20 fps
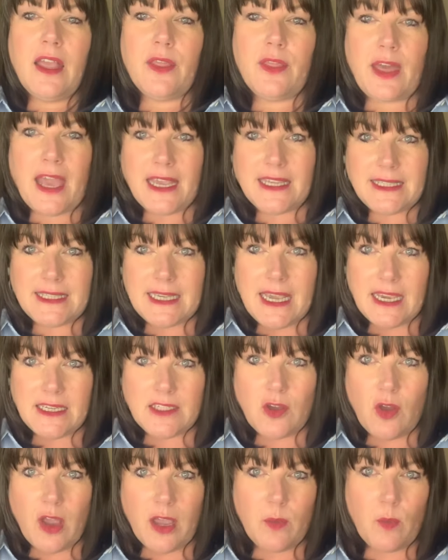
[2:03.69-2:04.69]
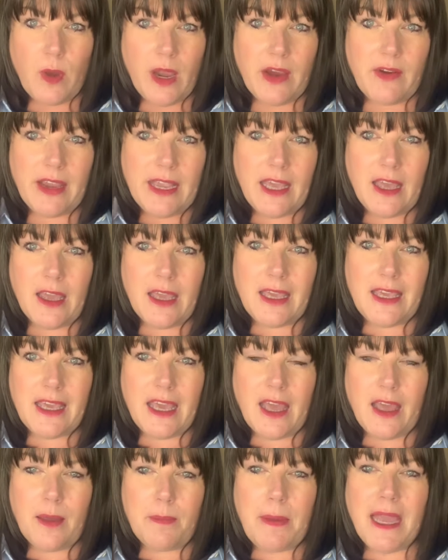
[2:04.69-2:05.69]
That said, I'm wearing
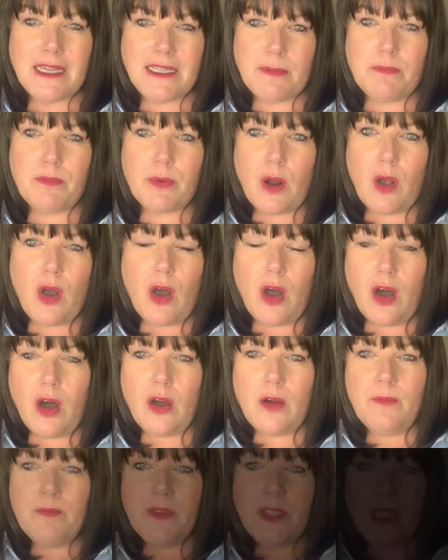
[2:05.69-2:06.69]
a padded bra,